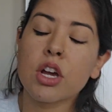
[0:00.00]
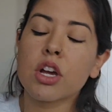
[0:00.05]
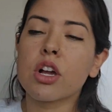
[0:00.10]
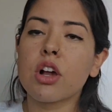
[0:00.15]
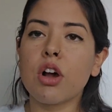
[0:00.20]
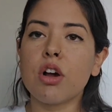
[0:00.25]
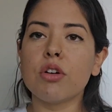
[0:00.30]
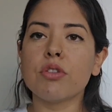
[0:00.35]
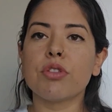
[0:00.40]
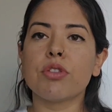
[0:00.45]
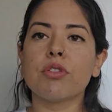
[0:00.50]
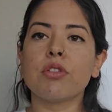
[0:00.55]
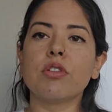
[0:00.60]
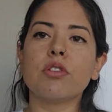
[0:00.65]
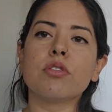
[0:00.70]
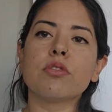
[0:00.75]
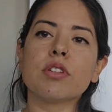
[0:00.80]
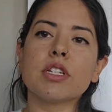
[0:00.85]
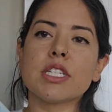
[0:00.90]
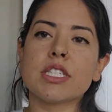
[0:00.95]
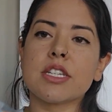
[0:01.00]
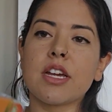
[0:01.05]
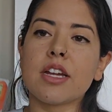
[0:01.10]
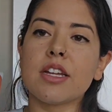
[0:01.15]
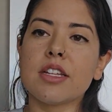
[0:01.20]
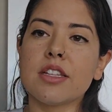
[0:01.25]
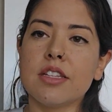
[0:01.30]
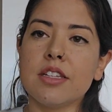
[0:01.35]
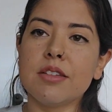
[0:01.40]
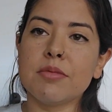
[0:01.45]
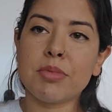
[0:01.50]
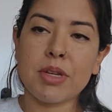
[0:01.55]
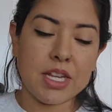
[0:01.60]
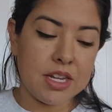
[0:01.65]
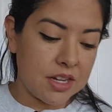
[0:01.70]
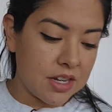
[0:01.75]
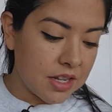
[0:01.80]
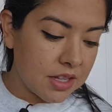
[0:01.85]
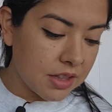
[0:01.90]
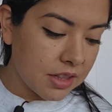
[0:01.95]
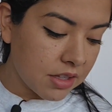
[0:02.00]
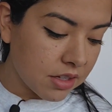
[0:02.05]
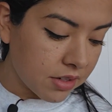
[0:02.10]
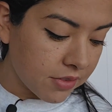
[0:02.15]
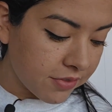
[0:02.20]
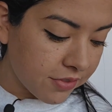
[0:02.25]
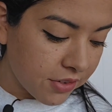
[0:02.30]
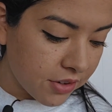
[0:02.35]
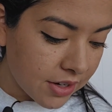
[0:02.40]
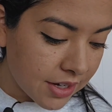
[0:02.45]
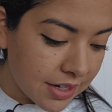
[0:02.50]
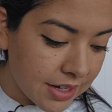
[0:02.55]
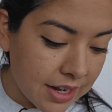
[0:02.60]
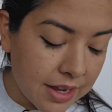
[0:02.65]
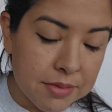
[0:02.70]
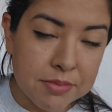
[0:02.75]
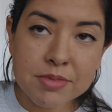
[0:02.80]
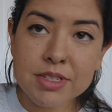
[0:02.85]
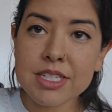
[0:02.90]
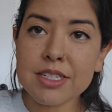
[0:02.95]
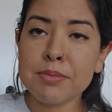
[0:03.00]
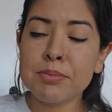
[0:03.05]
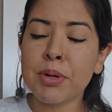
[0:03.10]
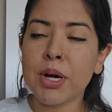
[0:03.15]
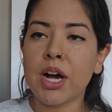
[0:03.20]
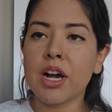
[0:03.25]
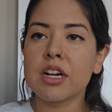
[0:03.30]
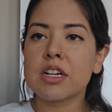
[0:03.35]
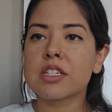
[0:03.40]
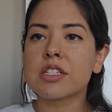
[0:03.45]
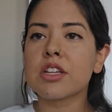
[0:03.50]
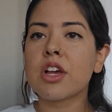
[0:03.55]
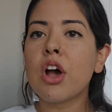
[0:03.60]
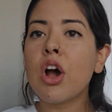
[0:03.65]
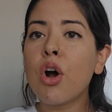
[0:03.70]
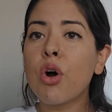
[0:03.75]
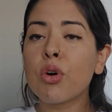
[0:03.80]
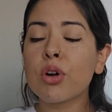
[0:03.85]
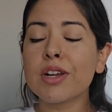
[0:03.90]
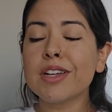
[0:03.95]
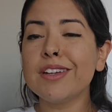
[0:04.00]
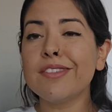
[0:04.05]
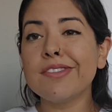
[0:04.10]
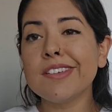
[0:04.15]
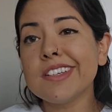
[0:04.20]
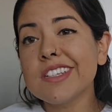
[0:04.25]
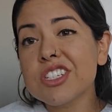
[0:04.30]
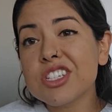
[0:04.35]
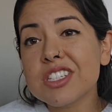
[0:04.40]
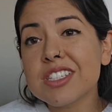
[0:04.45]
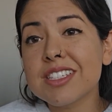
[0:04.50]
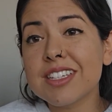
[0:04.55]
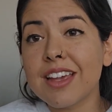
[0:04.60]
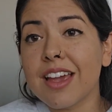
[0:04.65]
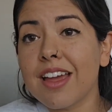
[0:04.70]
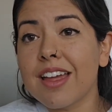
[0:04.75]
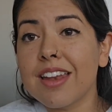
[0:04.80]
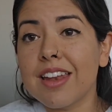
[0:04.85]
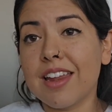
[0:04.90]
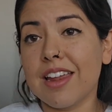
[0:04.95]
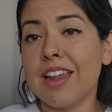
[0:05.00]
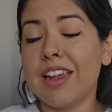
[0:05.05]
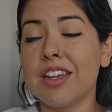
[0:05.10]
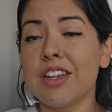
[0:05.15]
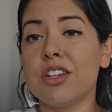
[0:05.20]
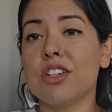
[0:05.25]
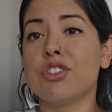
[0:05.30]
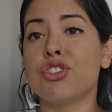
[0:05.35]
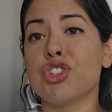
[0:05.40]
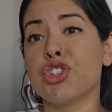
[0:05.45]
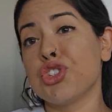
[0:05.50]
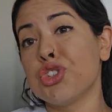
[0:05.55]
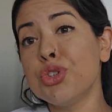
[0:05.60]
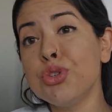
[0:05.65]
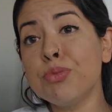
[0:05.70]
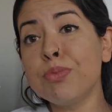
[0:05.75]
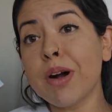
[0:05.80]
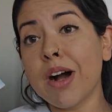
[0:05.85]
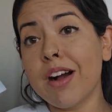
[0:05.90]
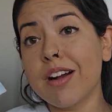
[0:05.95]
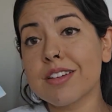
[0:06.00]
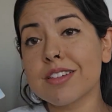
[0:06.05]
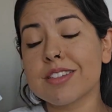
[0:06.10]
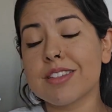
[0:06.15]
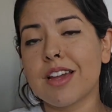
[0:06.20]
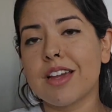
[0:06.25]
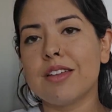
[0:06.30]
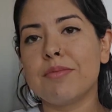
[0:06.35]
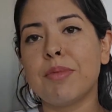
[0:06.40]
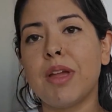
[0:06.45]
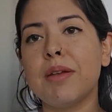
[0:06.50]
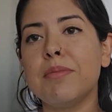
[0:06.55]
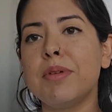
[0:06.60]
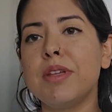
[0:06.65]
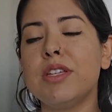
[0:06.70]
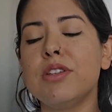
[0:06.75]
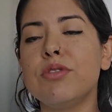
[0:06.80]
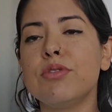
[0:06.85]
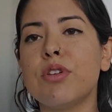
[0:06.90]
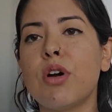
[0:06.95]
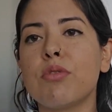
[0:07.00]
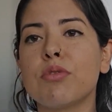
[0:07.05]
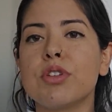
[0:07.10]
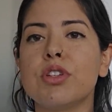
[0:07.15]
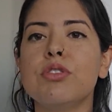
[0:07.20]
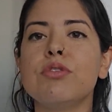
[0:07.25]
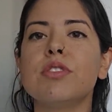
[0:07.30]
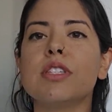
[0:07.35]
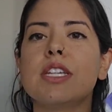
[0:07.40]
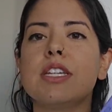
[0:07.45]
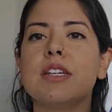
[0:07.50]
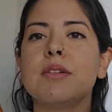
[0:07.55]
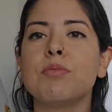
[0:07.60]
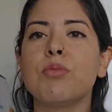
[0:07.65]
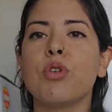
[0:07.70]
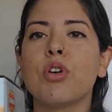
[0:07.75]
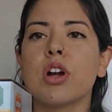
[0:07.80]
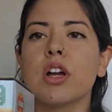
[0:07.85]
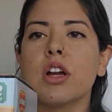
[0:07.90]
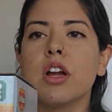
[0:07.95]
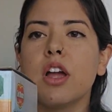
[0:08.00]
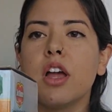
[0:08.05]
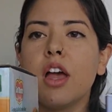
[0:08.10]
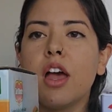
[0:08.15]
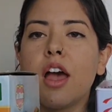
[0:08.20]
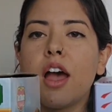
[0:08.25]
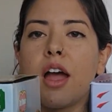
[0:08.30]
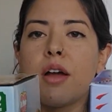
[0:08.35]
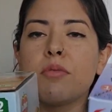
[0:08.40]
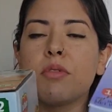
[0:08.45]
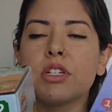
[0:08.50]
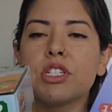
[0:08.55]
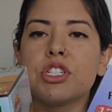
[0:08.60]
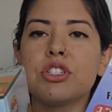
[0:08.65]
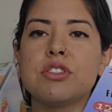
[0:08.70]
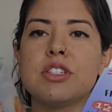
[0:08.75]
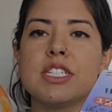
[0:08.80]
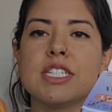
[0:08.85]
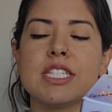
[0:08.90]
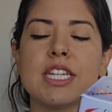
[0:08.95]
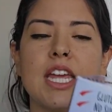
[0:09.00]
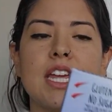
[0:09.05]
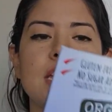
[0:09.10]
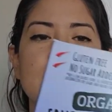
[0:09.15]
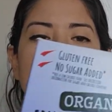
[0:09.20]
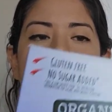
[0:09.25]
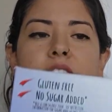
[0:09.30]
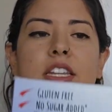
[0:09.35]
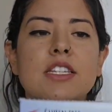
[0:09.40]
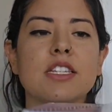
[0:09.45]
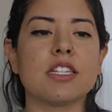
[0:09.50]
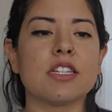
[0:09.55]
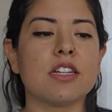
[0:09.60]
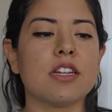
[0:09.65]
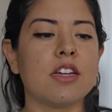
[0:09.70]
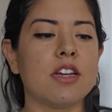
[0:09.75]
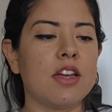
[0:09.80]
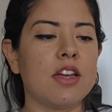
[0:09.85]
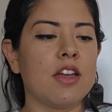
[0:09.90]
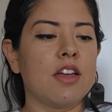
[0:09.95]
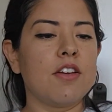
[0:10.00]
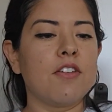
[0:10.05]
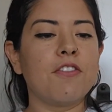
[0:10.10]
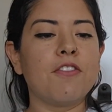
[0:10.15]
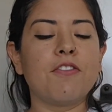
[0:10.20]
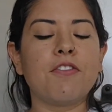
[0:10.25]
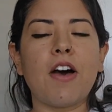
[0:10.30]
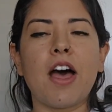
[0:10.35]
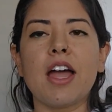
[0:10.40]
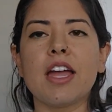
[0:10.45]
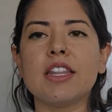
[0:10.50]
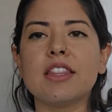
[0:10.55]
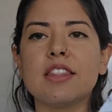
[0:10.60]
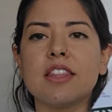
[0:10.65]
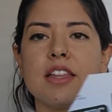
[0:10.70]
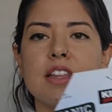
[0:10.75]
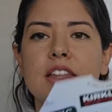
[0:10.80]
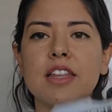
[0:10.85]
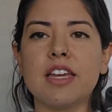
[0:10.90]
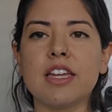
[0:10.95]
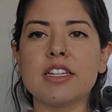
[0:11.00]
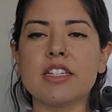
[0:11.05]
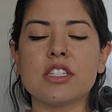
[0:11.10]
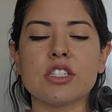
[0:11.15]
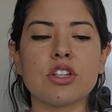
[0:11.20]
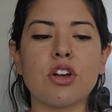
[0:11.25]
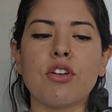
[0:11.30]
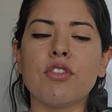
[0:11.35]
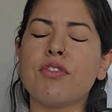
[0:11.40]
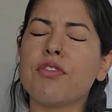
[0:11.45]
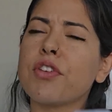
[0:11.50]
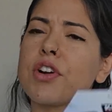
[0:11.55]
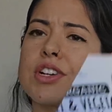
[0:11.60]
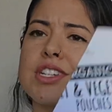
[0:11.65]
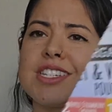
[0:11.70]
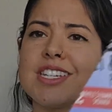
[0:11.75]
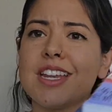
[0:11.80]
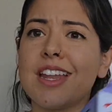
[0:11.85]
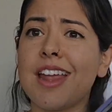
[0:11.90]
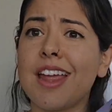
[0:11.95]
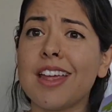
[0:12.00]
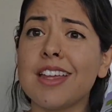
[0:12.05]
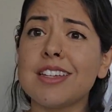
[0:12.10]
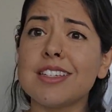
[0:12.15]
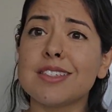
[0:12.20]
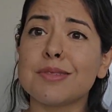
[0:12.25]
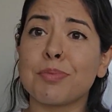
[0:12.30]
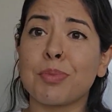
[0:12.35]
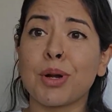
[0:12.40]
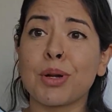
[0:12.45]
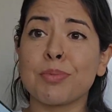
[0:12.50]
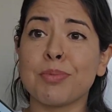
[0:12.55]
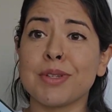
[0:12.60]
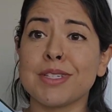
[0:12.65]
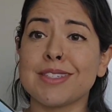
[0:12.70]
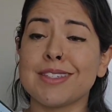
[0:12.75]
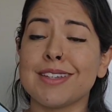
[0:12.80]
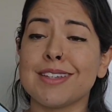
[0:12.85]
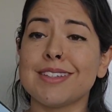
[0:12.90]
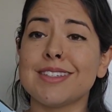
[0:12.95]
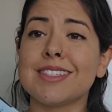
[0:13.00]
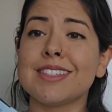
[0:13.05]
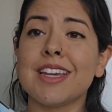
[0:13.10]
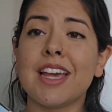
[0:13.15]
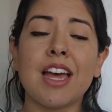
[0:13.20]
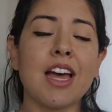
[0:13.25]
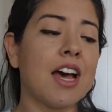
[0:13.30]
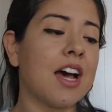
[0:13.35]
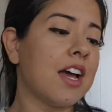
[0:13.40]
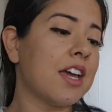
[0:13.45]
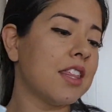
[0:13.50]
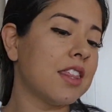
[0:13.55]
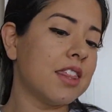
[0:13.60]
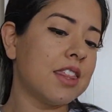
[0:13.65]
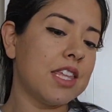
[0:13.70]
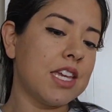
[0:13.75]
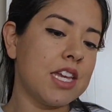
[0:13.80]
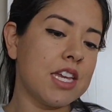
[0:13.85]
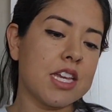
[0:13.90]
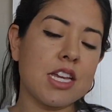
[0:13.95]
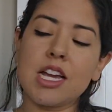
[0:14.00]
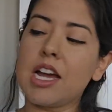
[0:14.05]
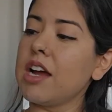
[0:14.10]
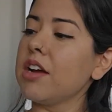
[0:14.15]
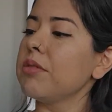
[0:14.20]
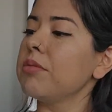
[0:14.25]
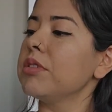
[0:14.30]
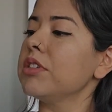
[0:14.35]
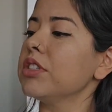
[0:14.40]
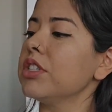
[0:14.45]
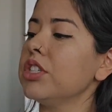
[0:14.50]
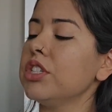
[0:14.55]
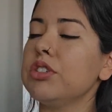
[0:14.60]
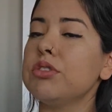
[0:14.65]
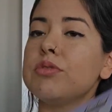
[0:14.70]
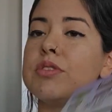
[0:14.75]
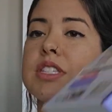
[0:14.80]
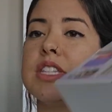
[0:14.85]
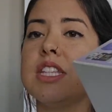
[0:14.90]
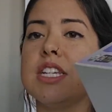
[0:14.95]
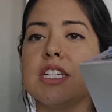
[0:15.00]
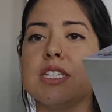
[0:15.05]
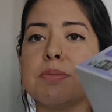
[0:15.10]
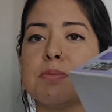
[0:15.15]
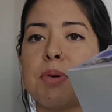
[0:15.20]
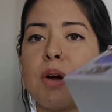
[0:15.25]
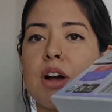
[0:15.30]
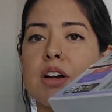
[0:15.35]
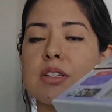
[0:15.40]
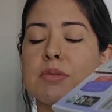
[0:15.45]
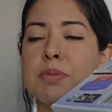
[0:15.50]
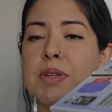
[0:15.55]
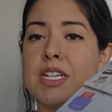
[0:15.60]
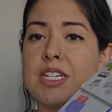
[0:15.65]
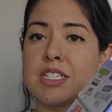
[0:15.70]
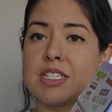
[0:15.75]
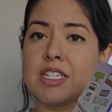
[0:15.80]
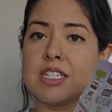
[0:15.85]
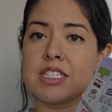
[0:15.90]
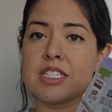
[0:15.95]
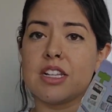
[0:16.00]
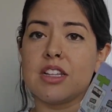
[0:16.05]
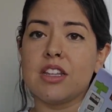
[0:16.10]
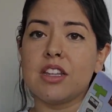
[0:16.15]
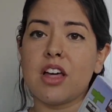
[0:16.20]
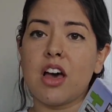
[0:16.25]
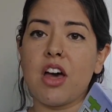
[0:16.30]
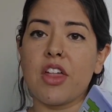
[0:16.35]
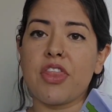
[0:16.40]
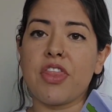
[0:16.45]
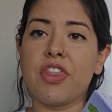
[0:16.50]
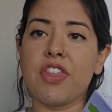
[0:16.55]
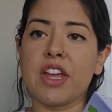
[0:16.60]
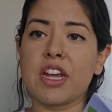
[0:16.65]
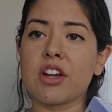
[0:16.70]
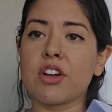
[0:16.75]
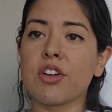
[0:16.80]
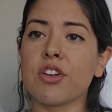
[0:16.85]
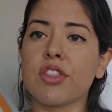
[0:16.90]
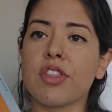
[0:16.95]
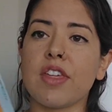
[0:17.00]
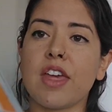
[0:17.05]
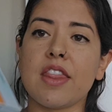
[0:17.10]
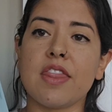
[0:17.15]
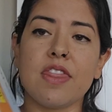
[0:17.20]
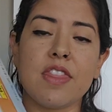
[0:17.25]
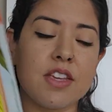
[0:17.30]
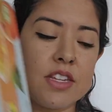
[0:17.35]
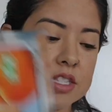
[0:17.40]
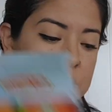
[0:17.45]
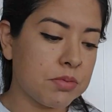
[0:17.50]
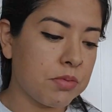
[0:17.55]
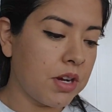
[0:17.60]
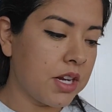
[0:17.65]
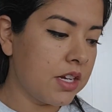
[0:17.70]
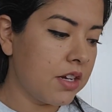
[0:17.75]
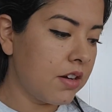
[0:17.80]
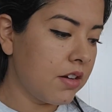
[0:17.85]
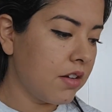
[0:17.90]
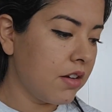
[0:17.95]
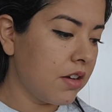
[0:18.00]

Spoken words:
go through your recycling bin and look for an empty box, or even just get a shoe box that maybe you don't use anymore. I want you to take it, find the lid. So for today's purposes, I think I will use this box because it's a lot thicker than this one.